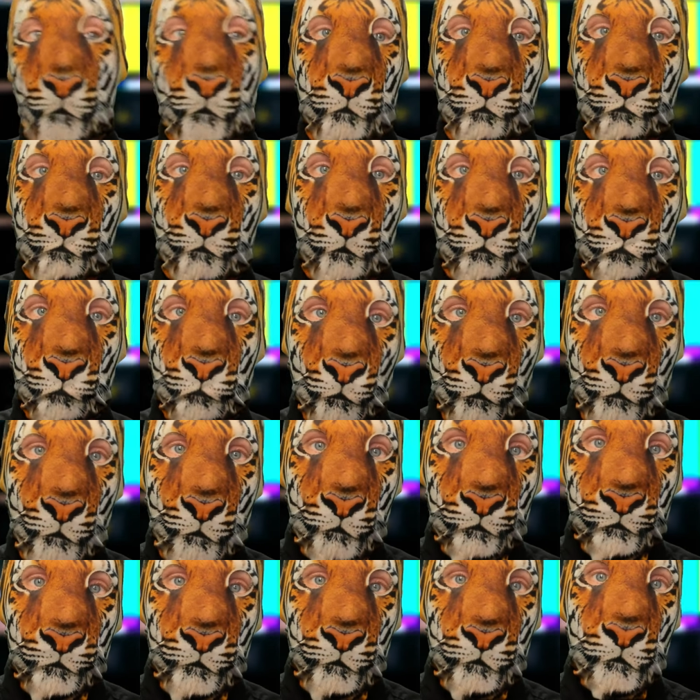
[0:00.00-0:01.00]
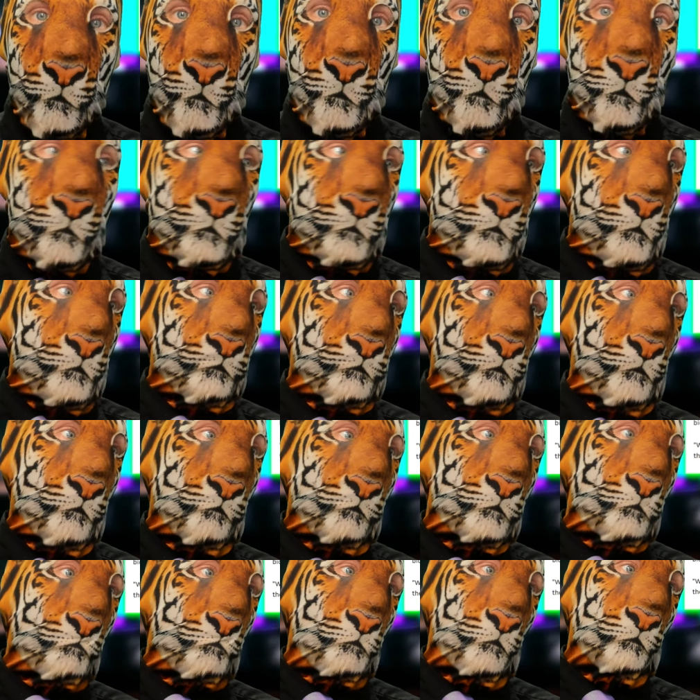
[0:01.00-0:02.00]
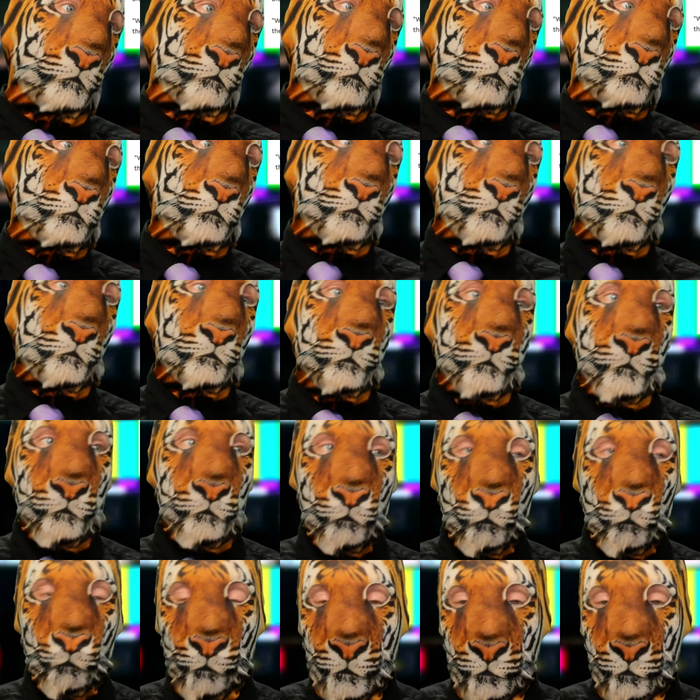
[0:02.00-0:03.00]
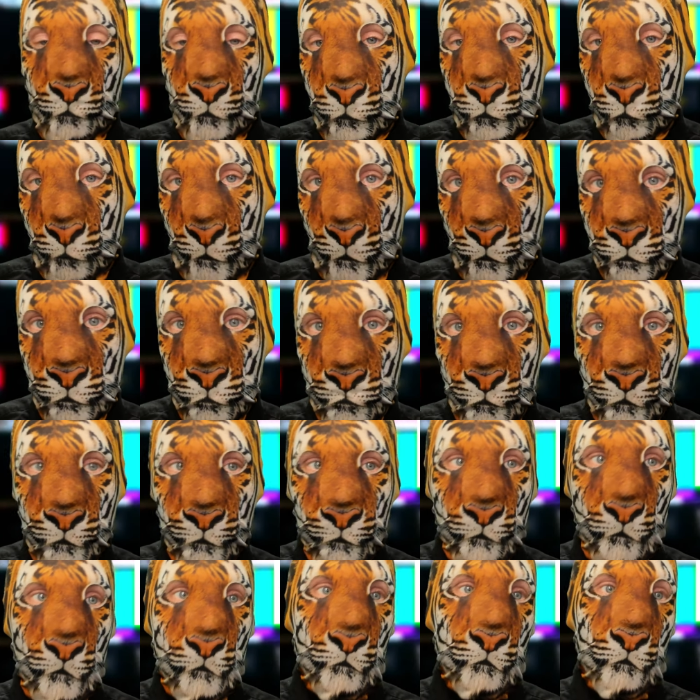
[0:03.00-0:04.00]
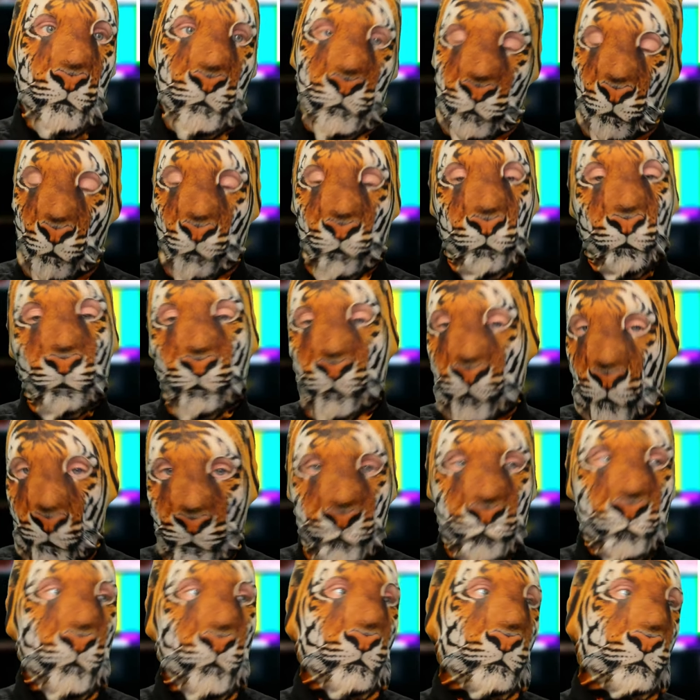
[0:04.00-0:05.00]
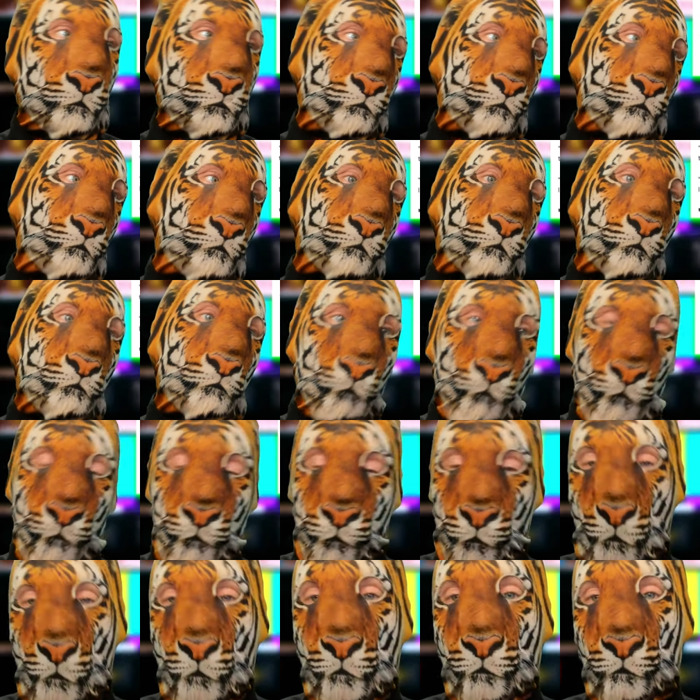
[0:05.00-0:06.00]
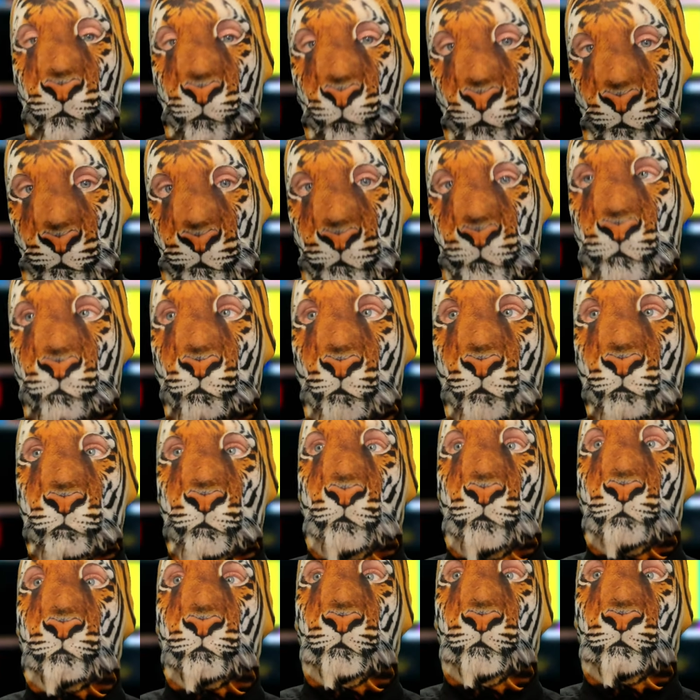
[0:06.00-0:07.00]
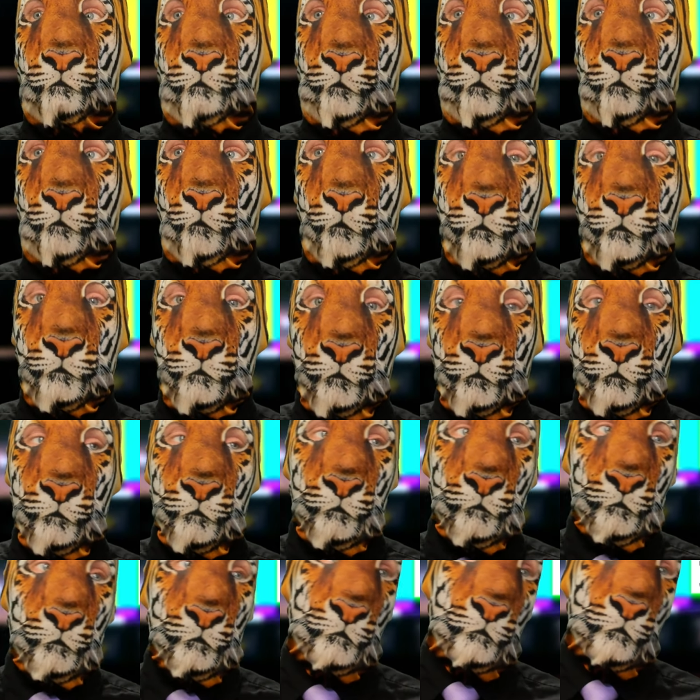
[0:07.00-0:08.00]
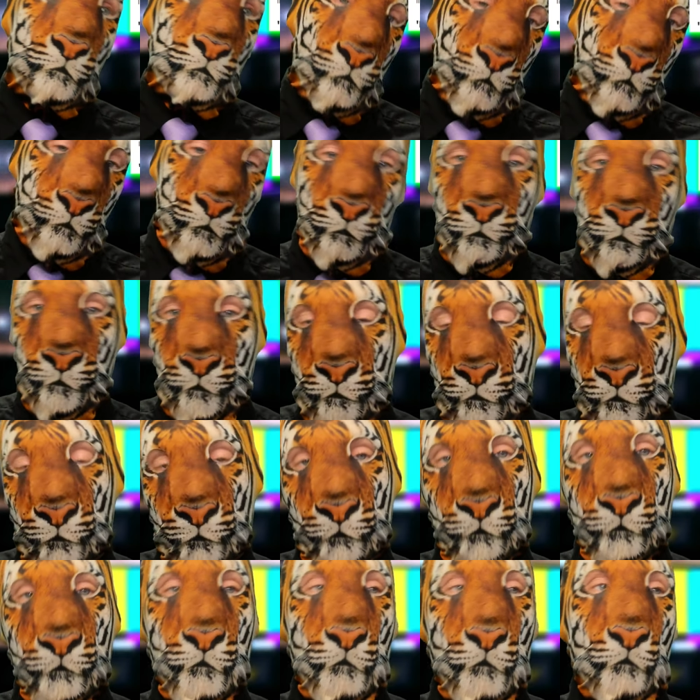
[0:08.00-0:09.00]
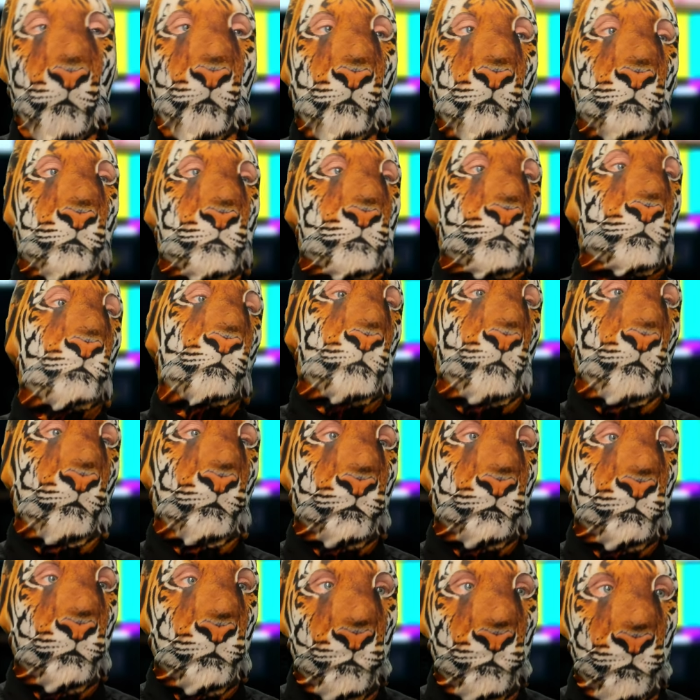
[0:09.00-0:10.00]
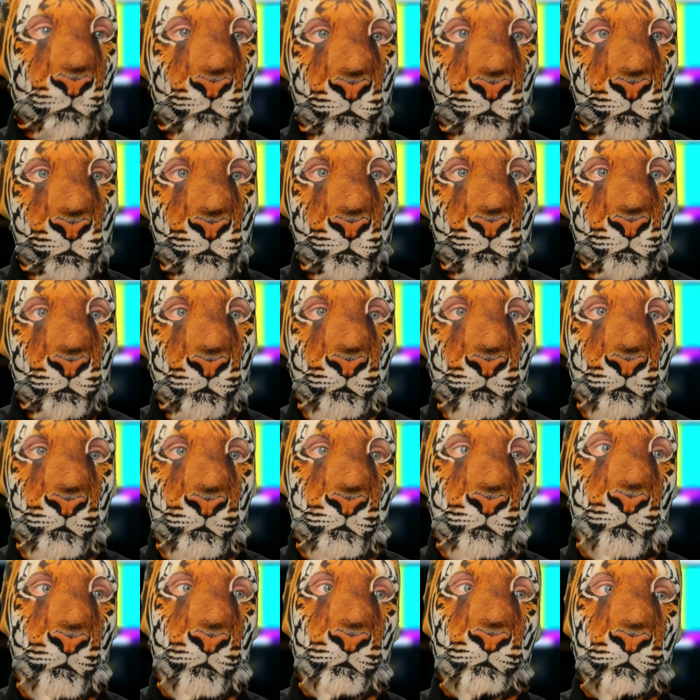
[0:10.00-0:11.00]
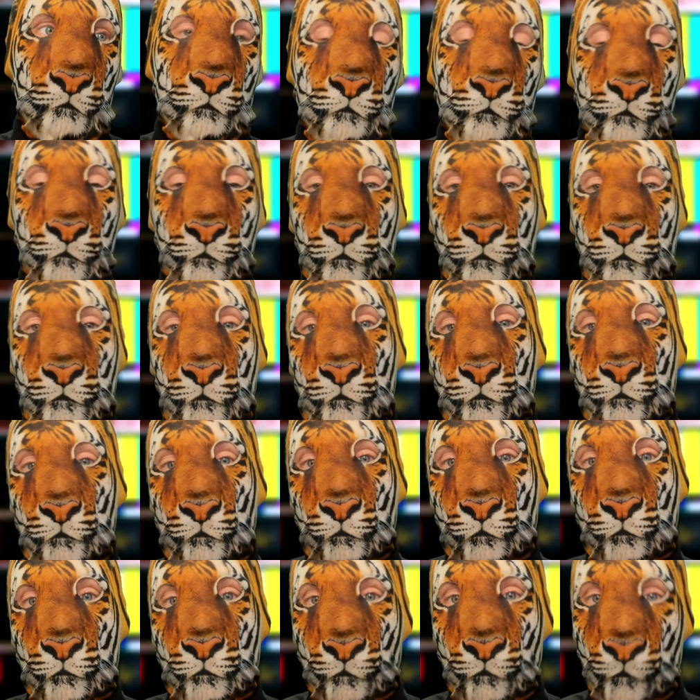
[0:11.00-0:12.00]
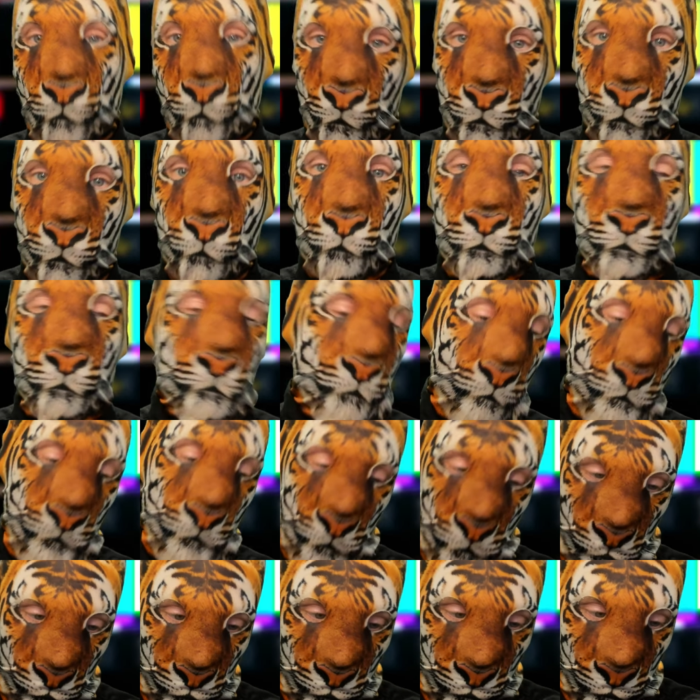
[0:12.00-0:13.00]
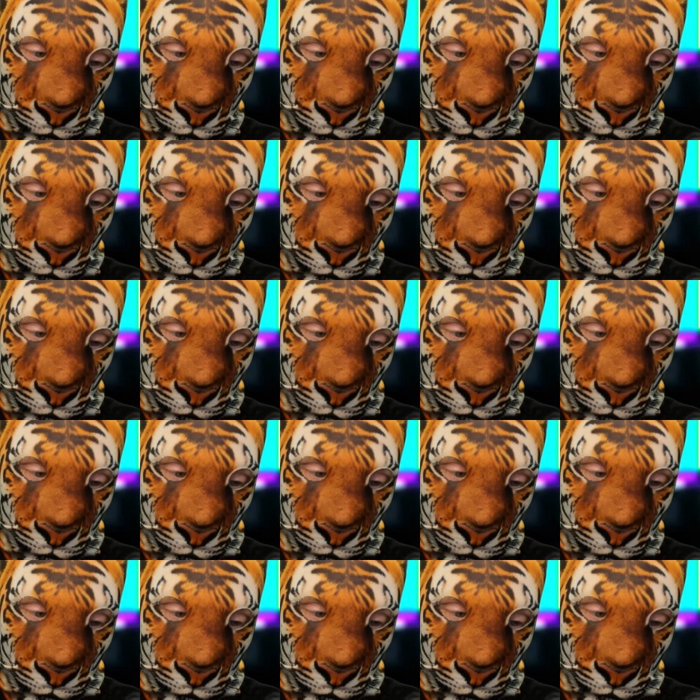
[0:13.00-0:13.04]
talked about more often, and that if carrying a biological child is a dream, it's possible. It's also a nightmare for the child when he grows up and realizes the cards he was dealt contained the Deuce 7.